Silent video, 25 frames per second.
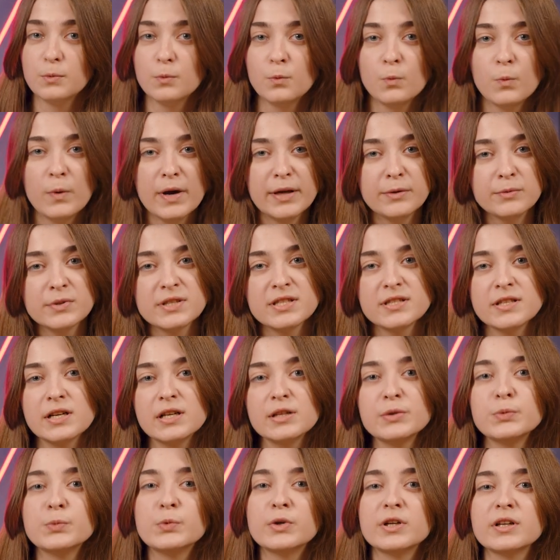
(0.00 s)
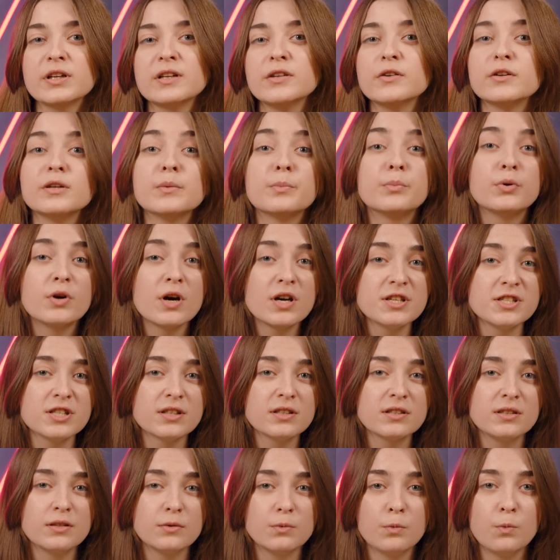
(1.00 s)
when we start working on a
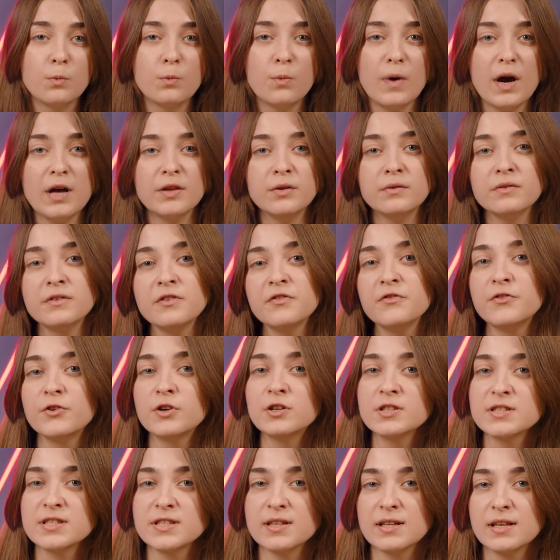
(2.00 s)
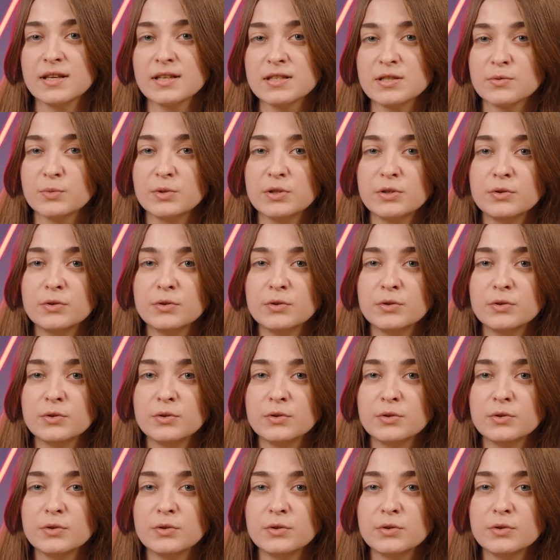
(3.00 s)
project, one of the first things we